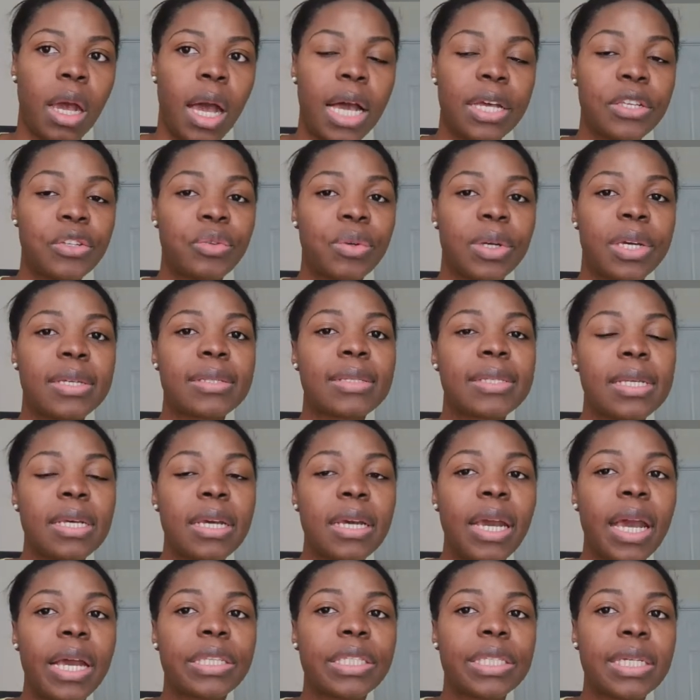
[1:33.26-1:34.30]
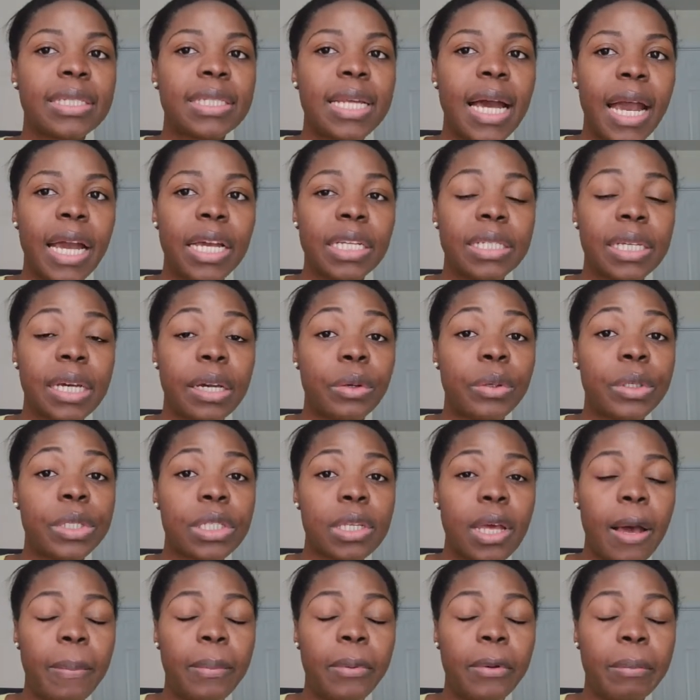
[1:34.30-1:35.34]
As you can see, it's a dietary
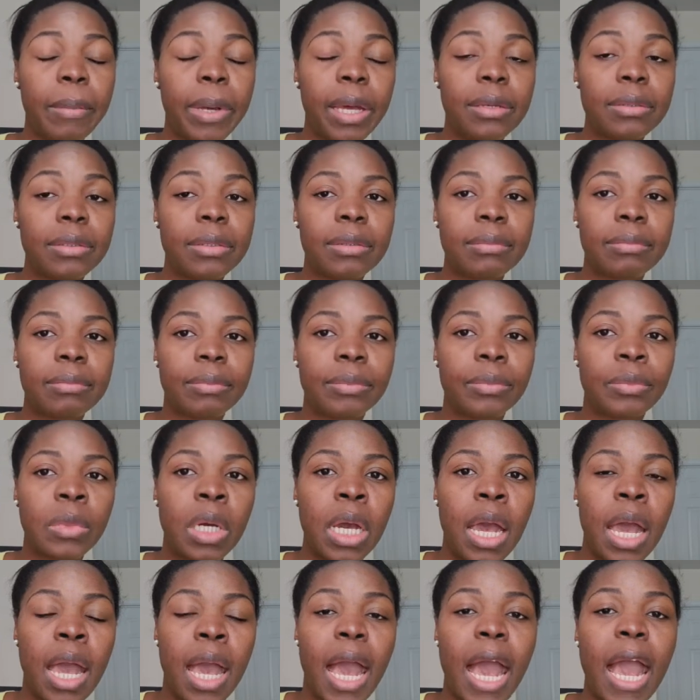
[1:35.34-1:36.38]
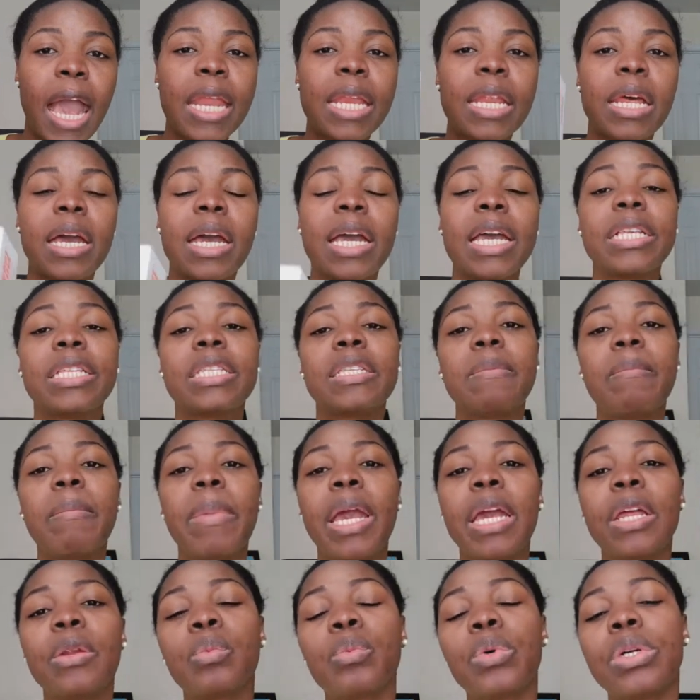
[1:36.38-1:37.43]
supplement and it's
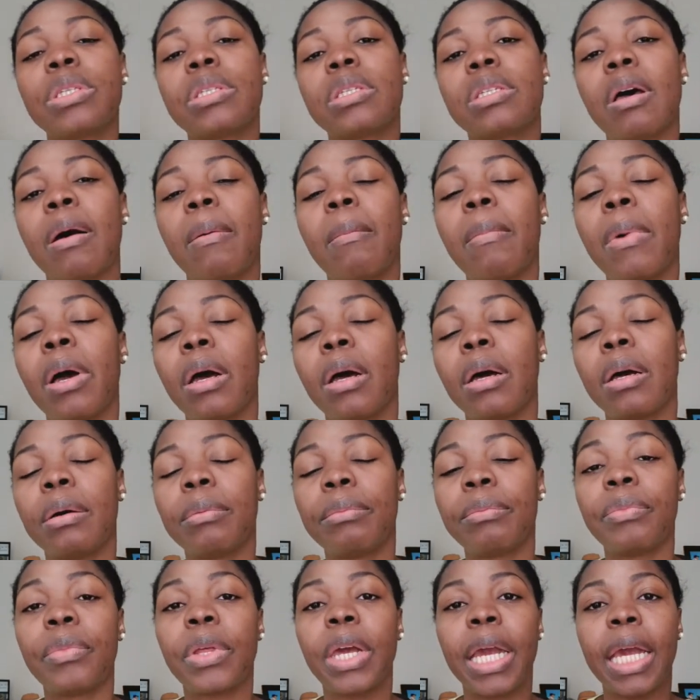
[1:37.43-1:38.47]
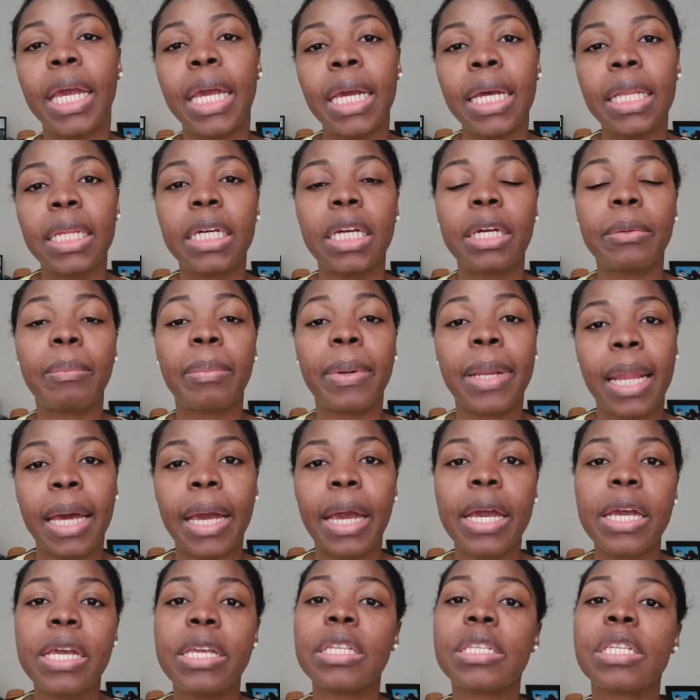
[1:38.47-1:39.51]
made with some healing
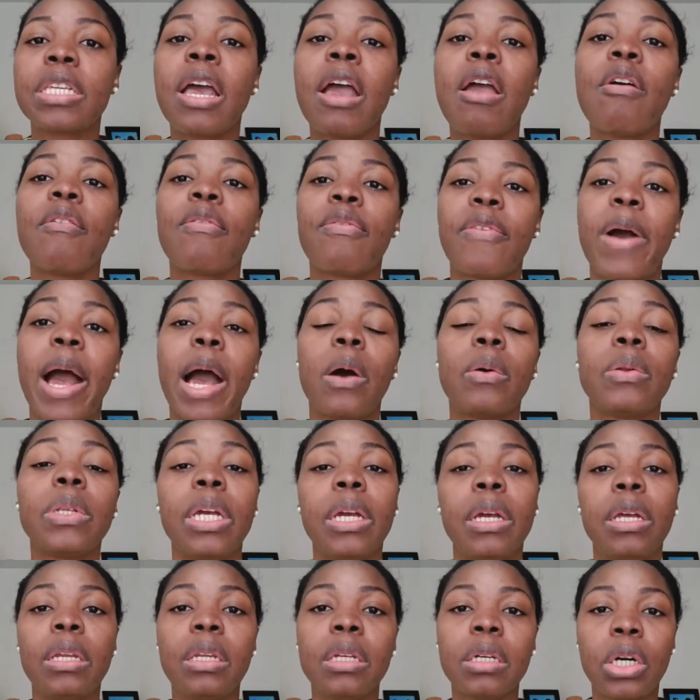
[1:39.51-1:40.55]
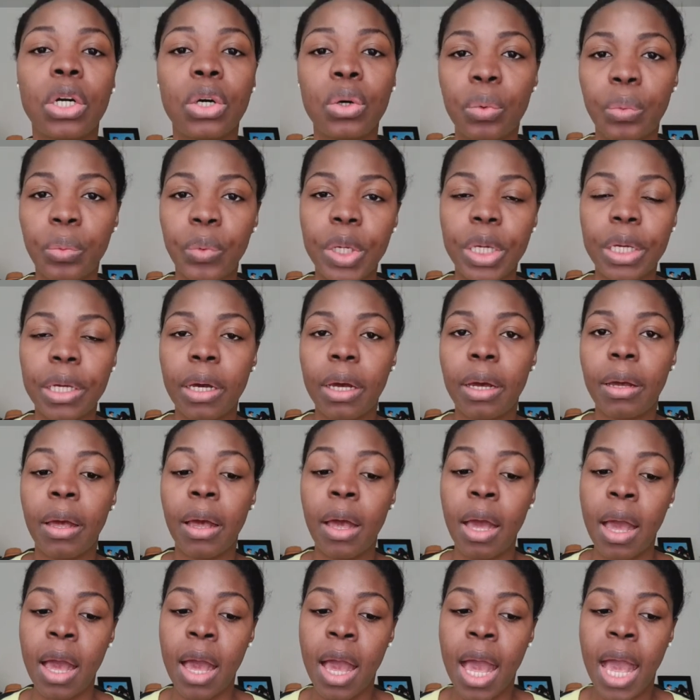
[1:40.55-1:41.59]
plants found in Korea.
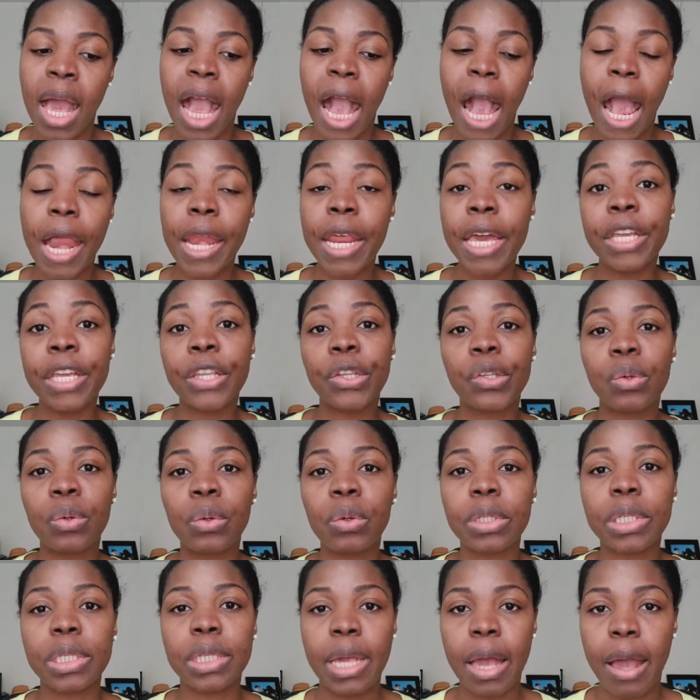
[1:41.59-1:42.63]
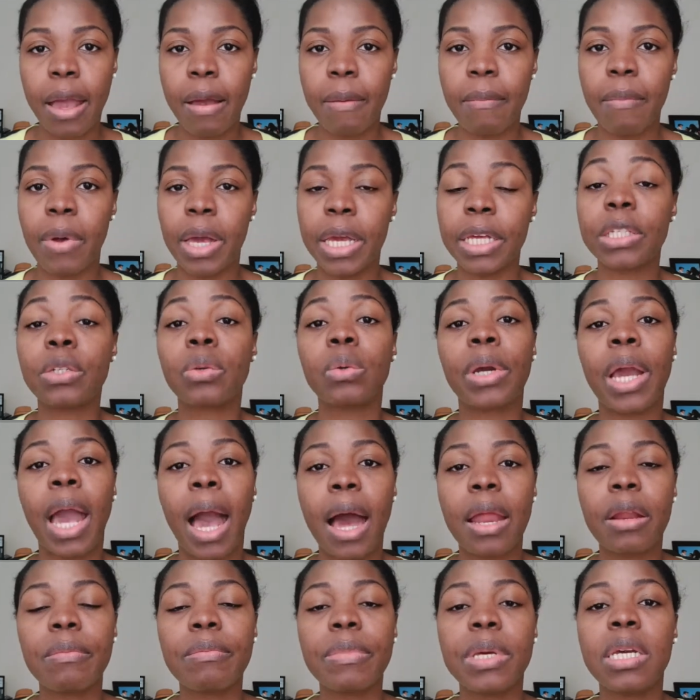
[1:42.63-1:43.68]
And it took
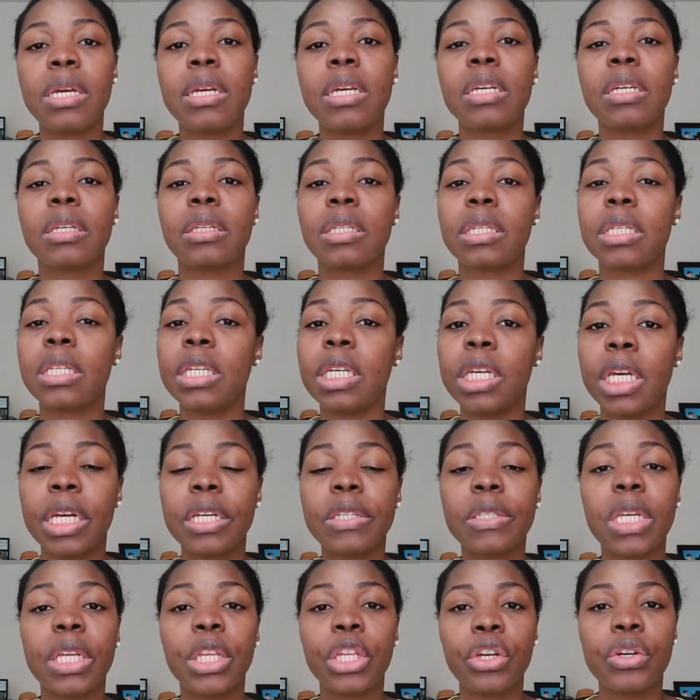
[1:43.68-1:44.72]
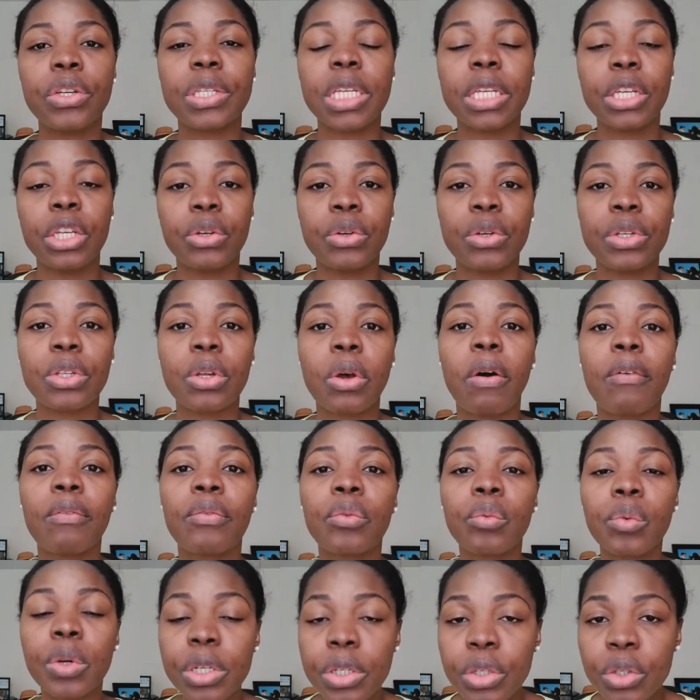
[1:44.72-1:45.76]
Atomy years and years and years
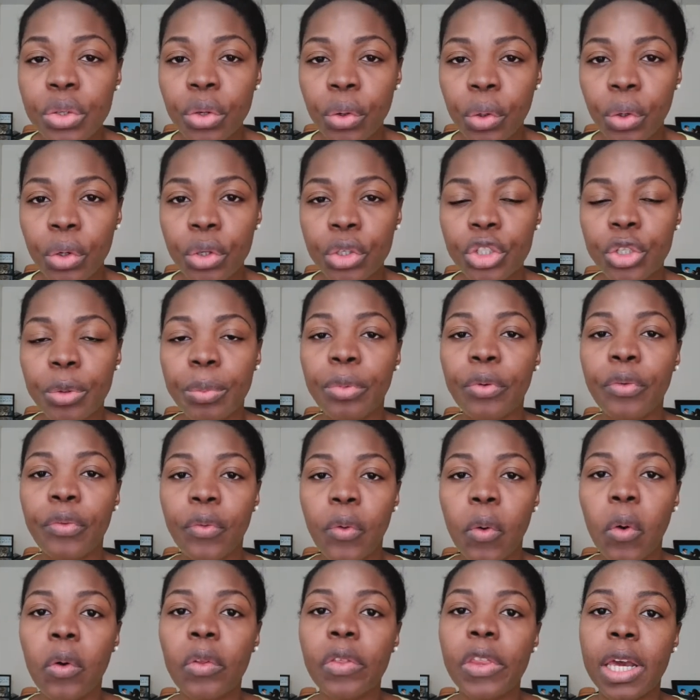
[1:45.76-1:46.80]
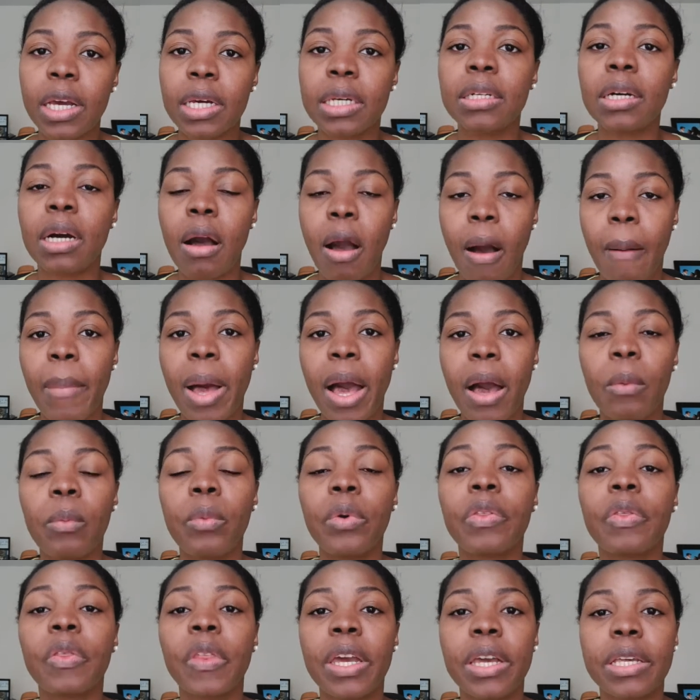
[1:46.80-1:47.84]
of research before they could come out
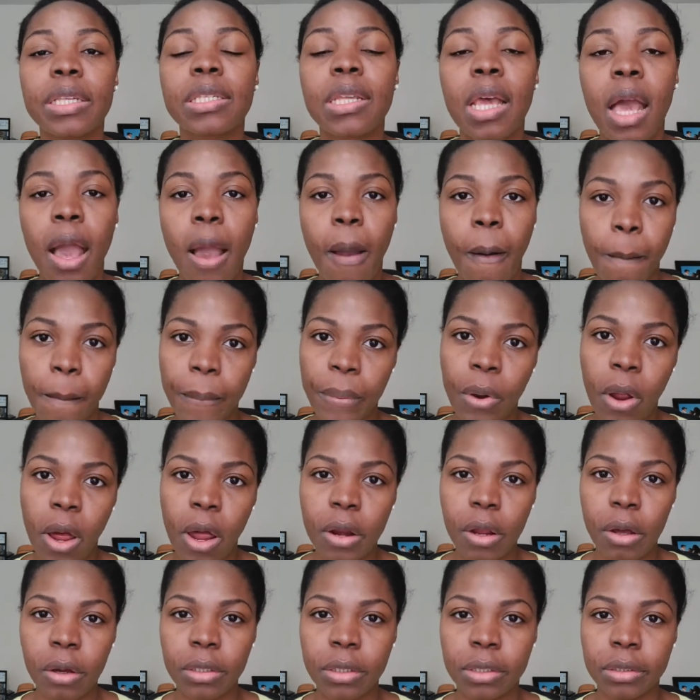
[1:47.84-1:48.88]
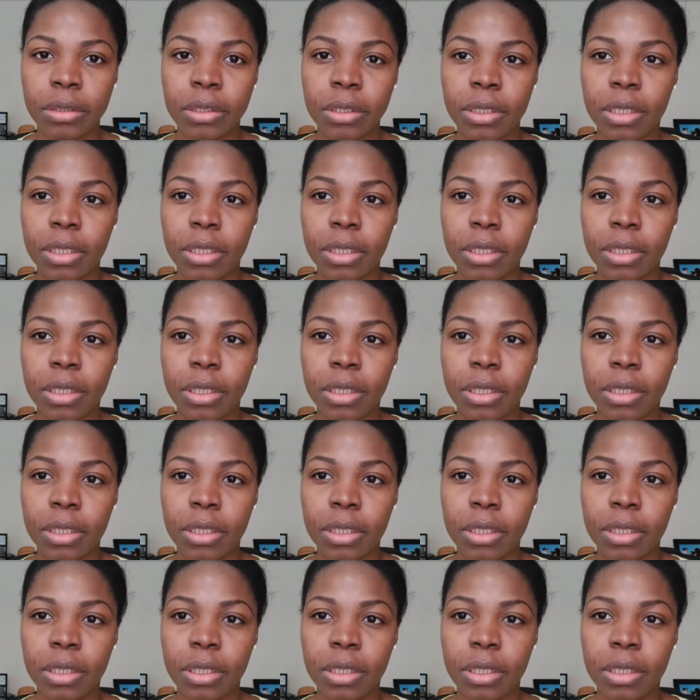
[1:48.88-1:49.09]
with this product.